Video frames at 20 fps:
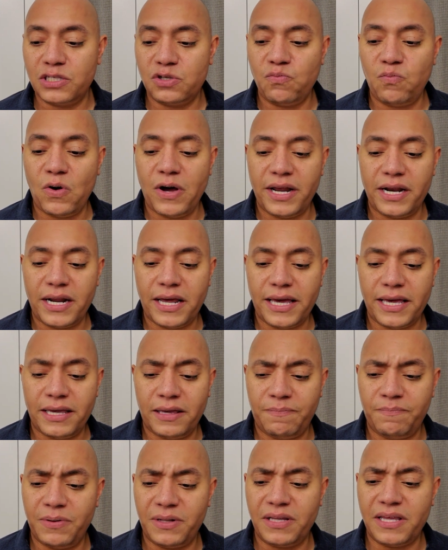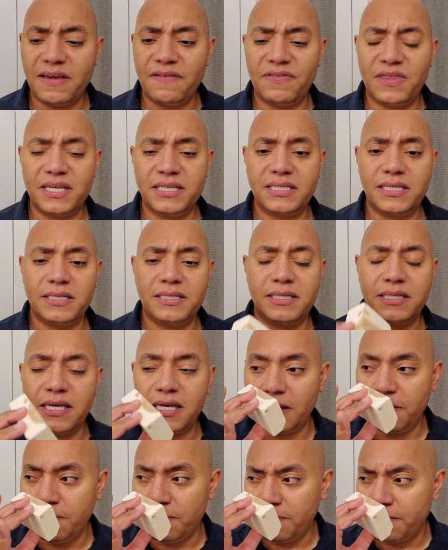one, I believe this is
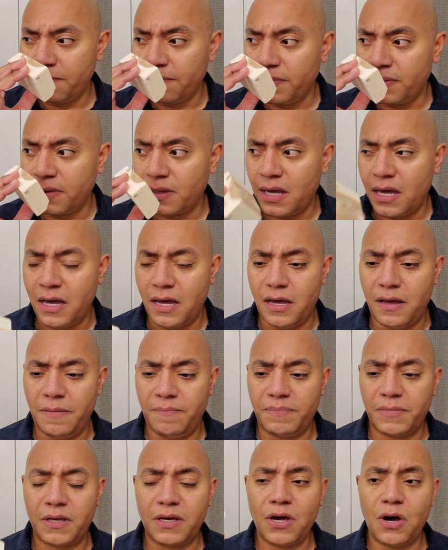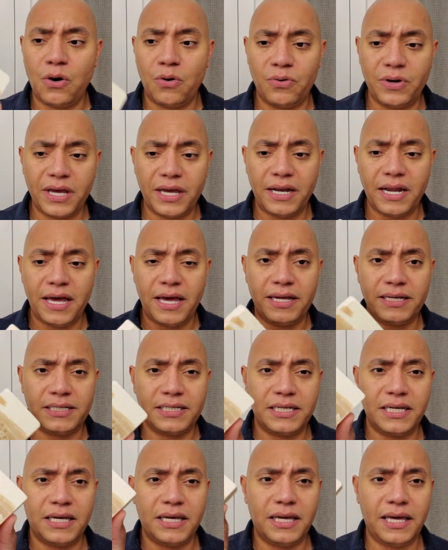the
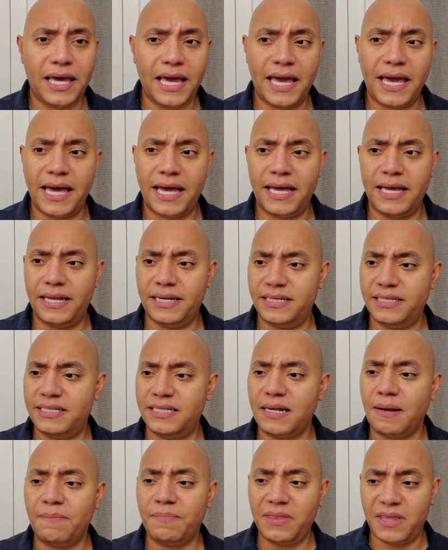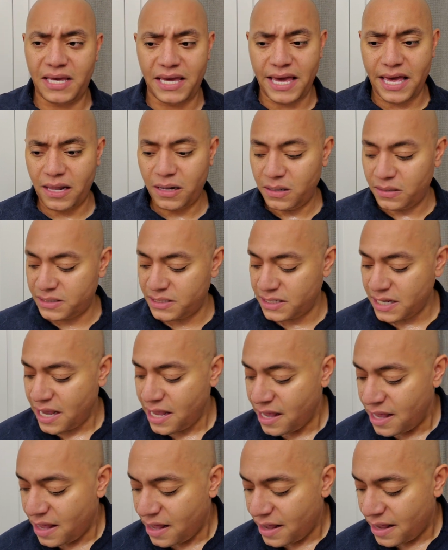coconut and something else.
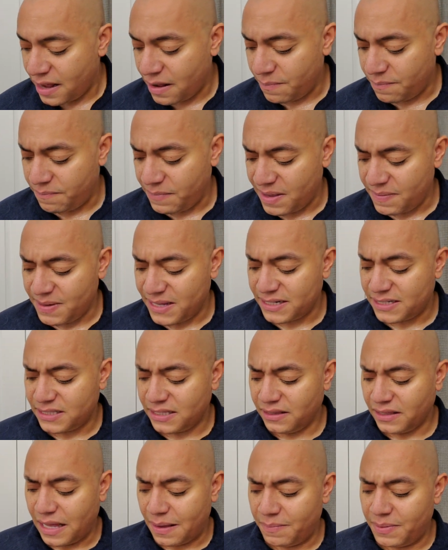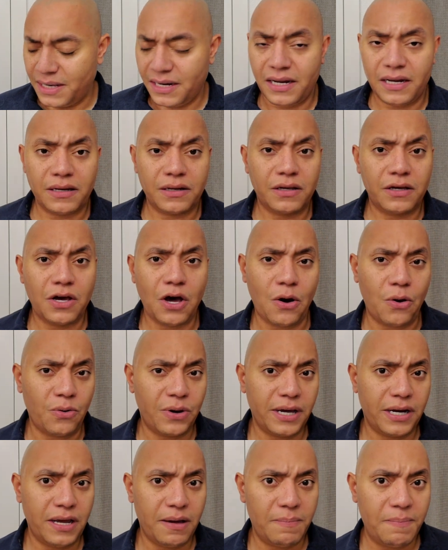Maybe it's lemon and
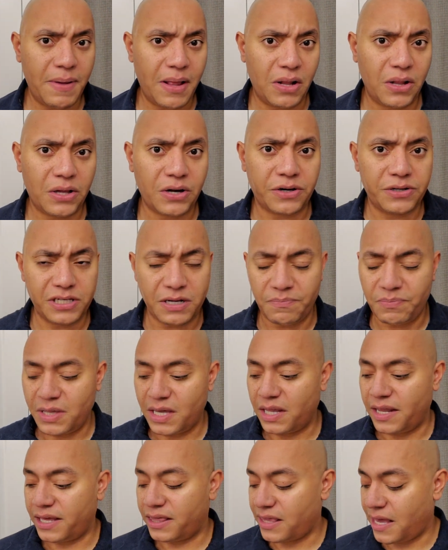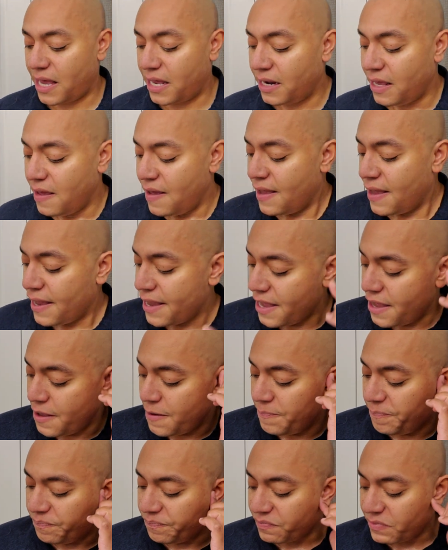coconut milk or something like that.
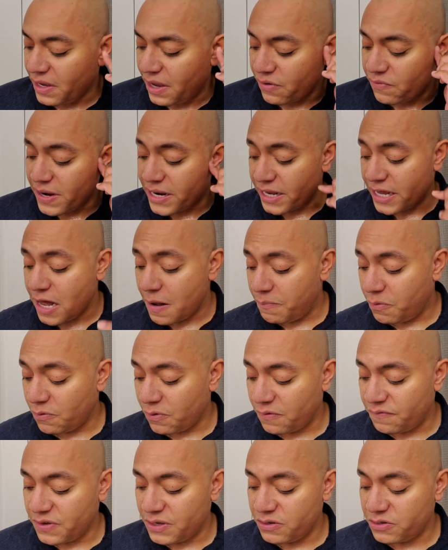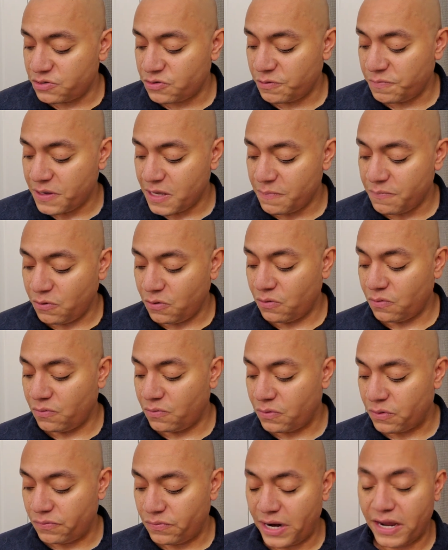I read a couple reviews where people
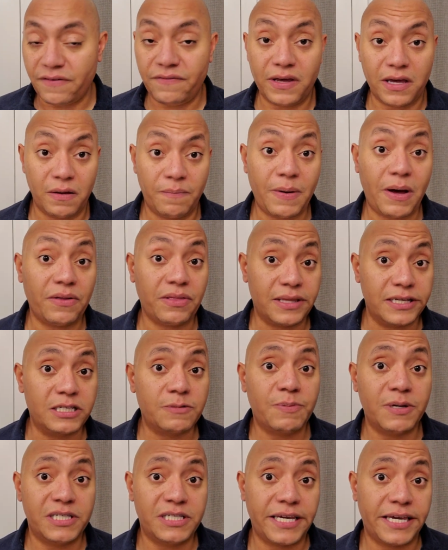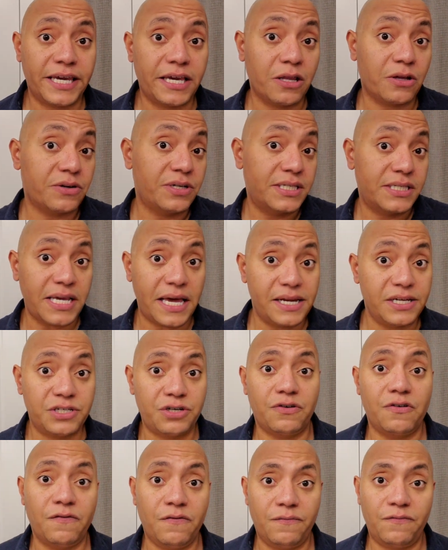were raving about this particular scent
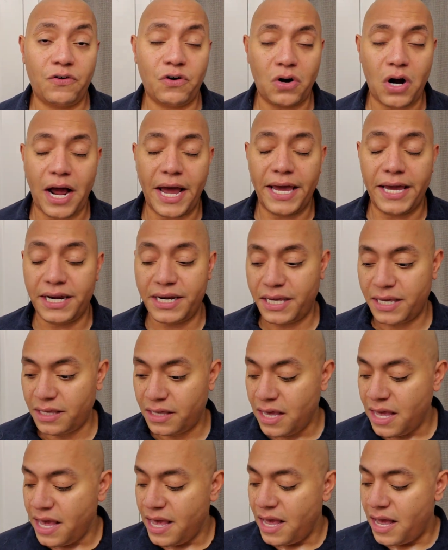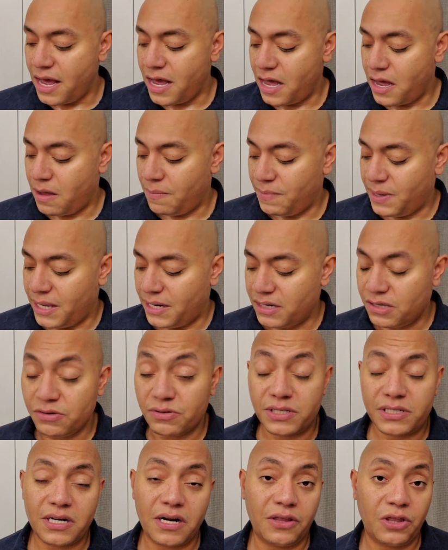or variety and
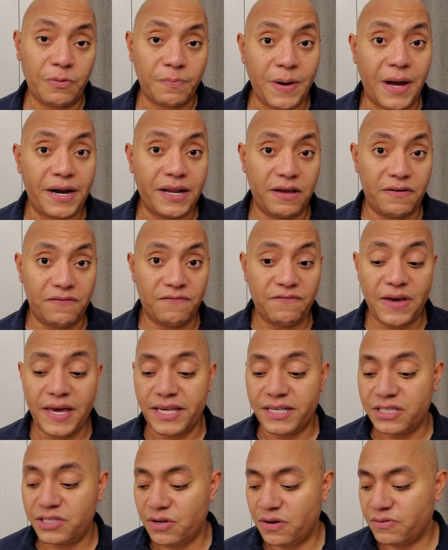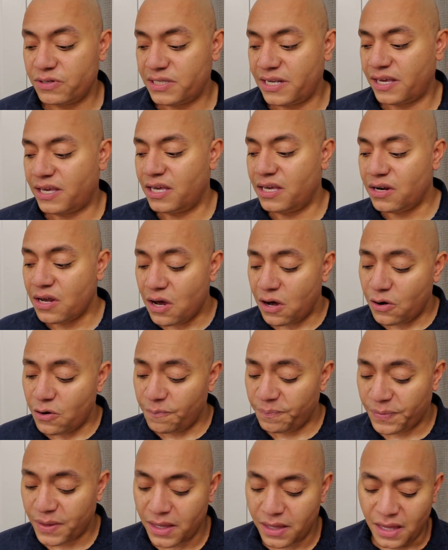used it on their body and face. So I was like, you know,